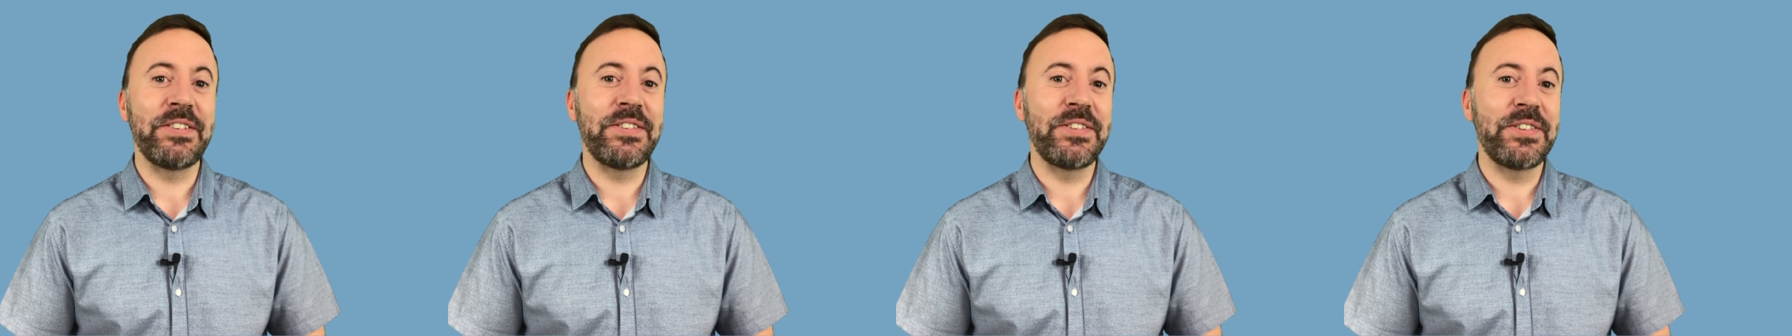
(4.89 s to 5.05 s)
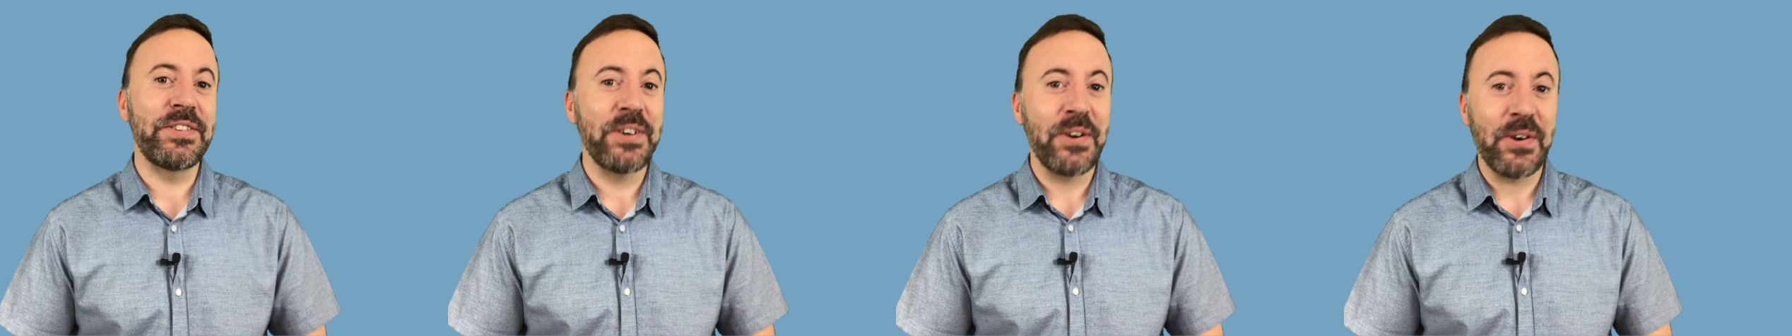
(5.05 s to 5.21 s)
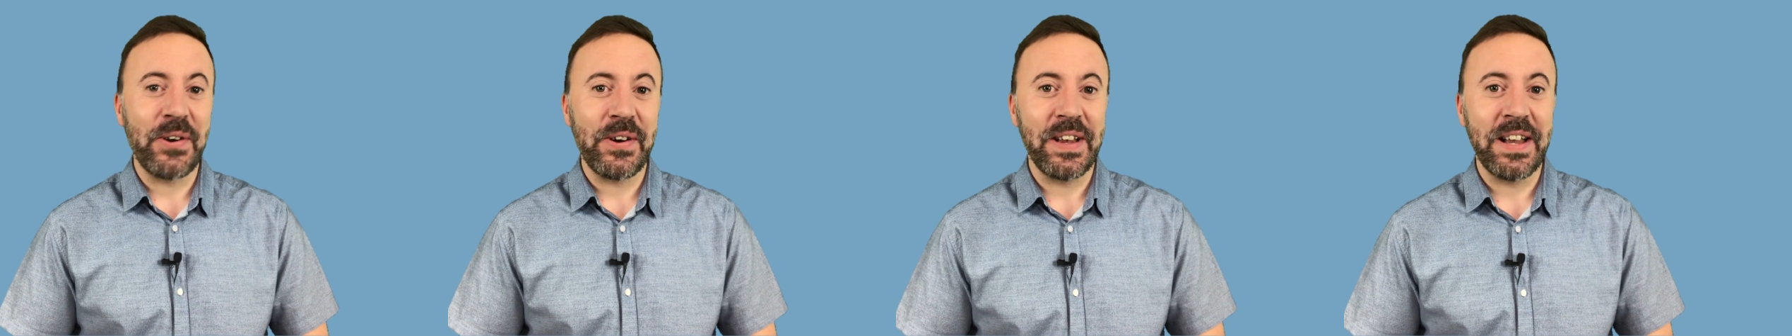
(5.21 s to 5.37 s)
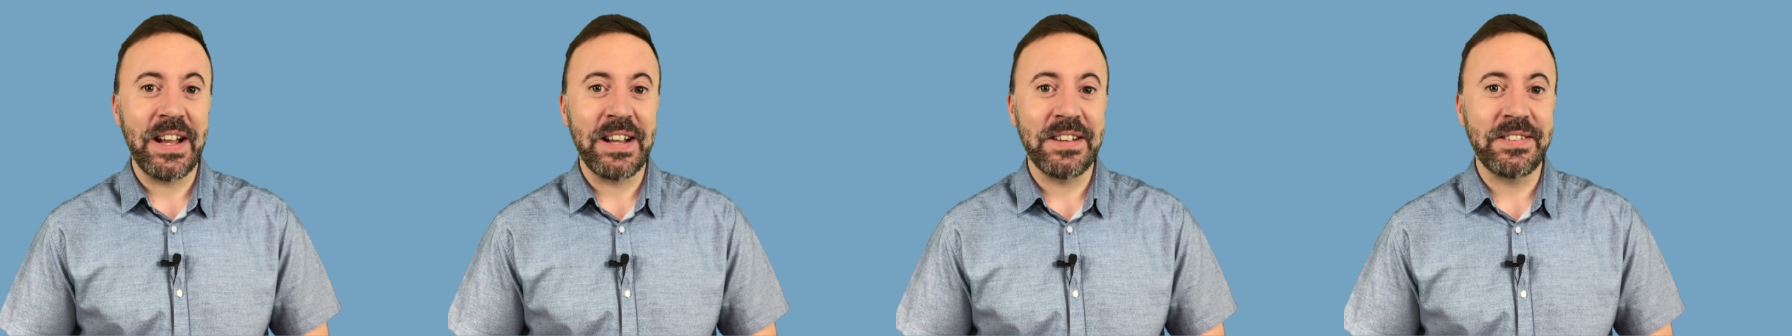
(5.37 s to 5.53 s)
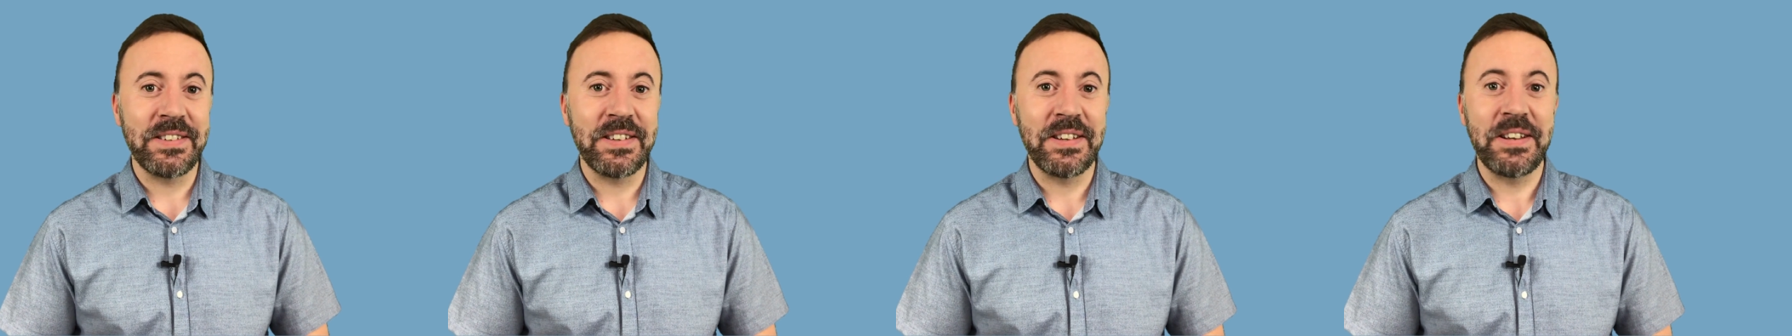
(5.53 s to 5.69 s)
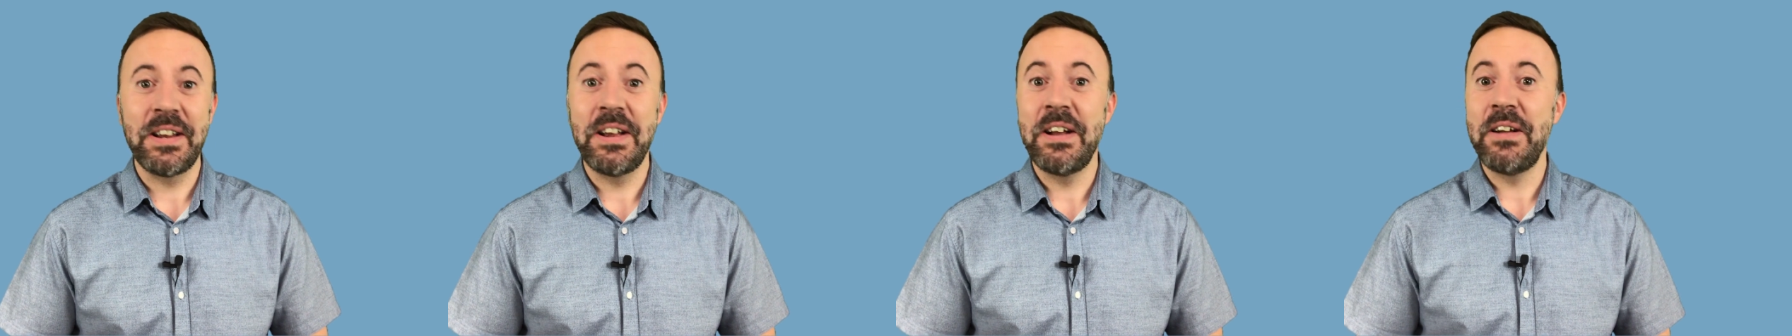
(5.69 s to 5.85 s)
short
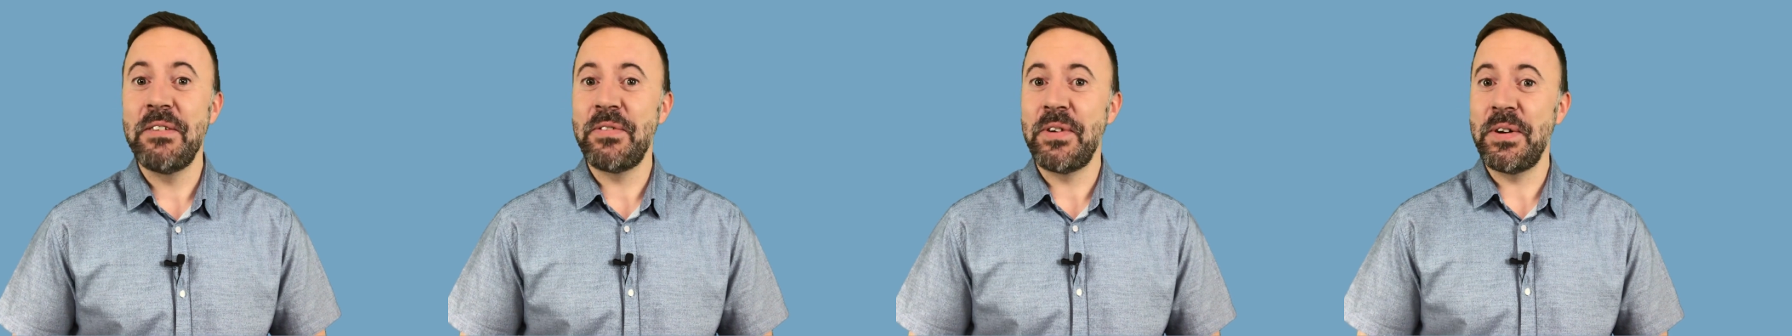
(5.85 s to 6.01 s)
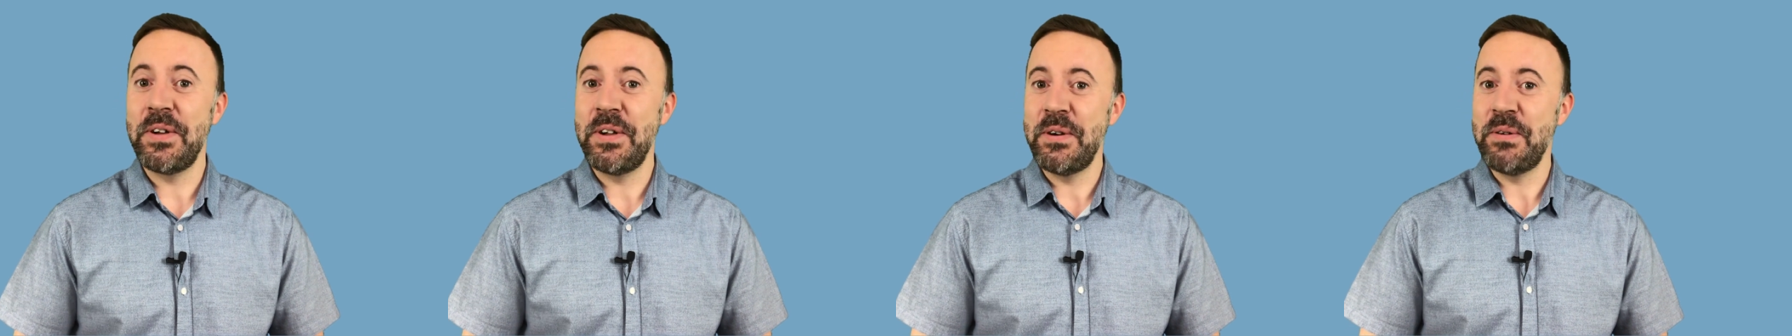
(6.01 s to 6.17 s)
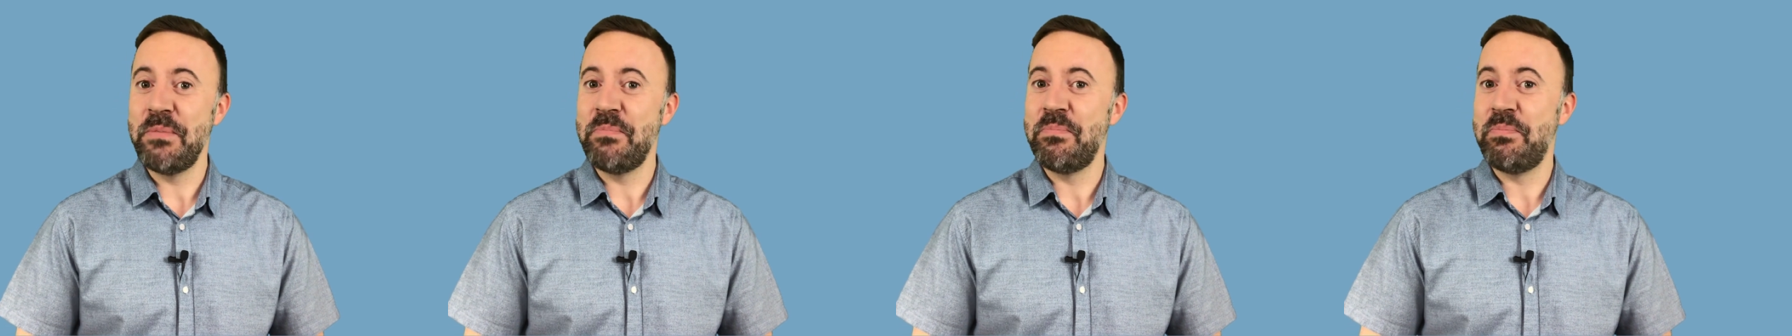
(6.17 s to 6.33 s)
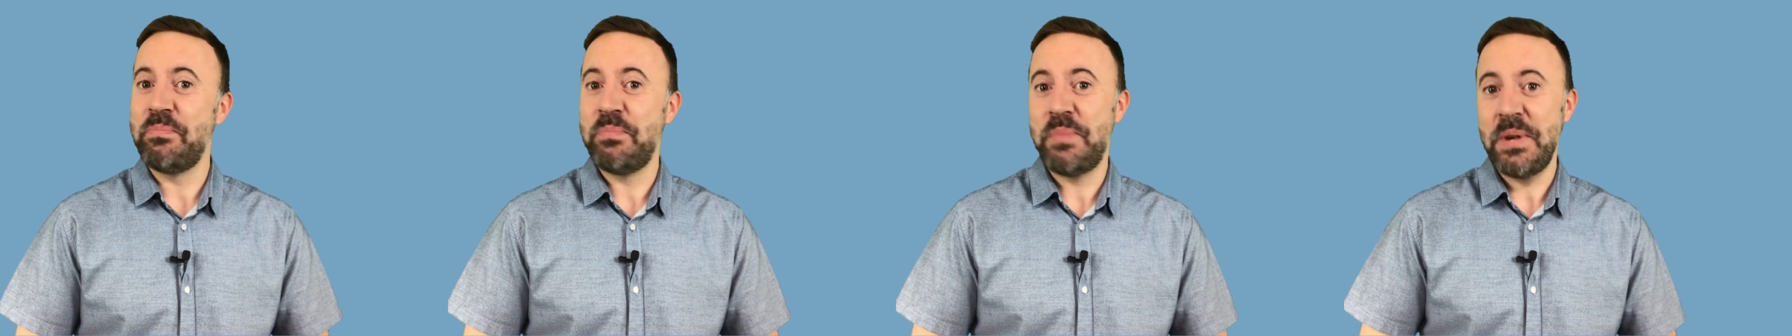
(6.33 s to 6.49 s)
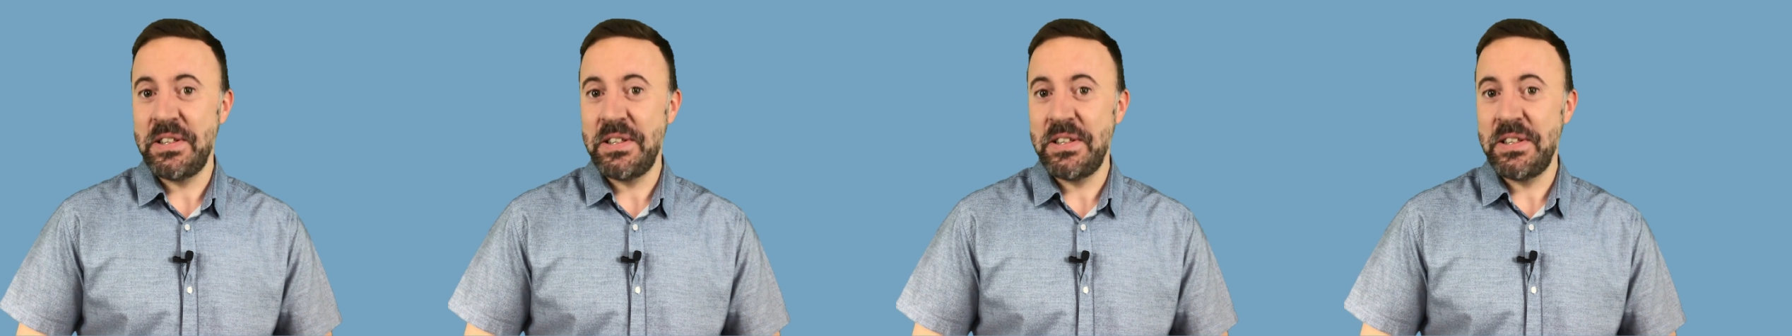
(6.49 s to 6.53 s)
lesson for you